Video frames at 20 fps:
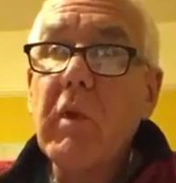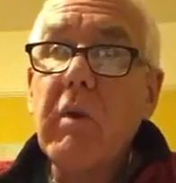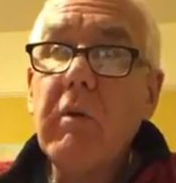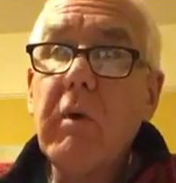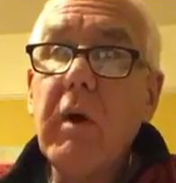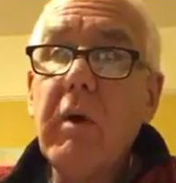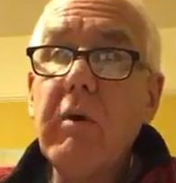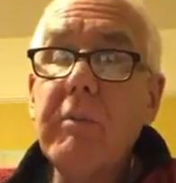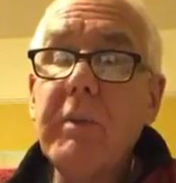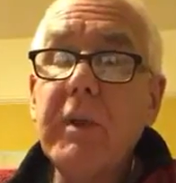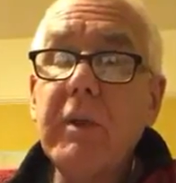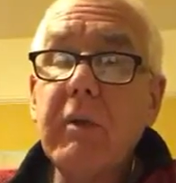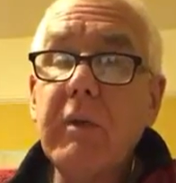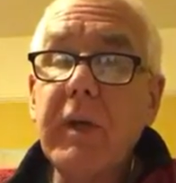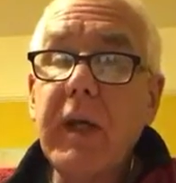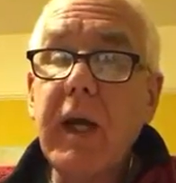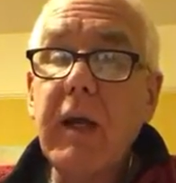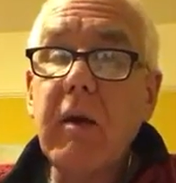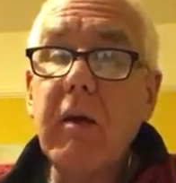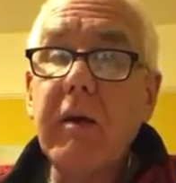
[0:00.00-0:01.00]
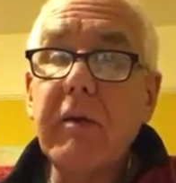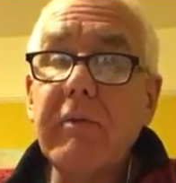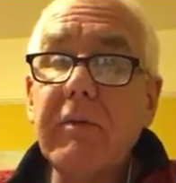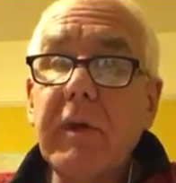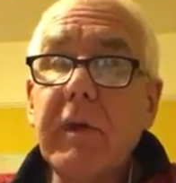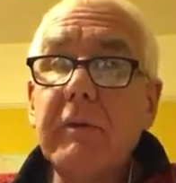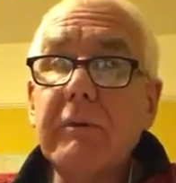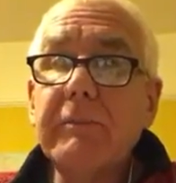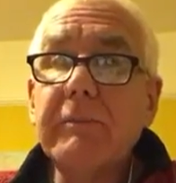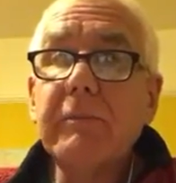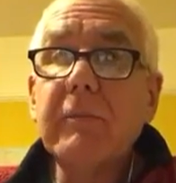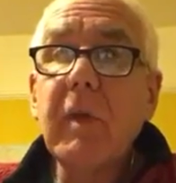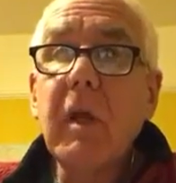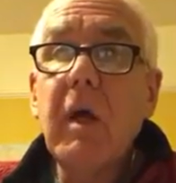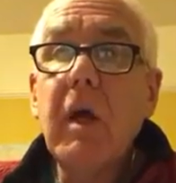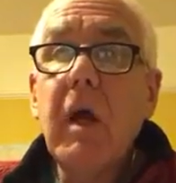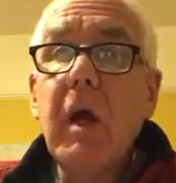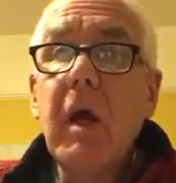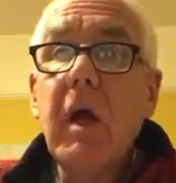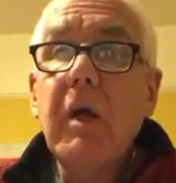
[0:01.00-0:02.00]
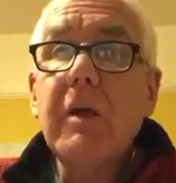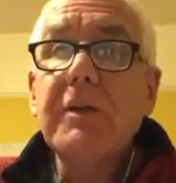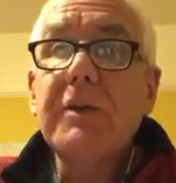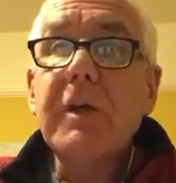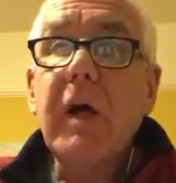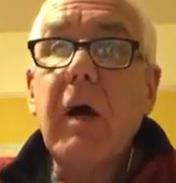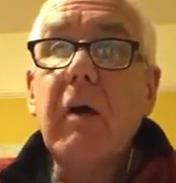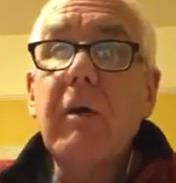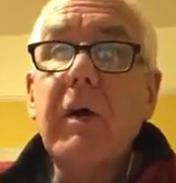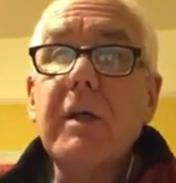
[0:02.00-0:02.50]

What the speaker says: Right, we've been doing that kind of thing. So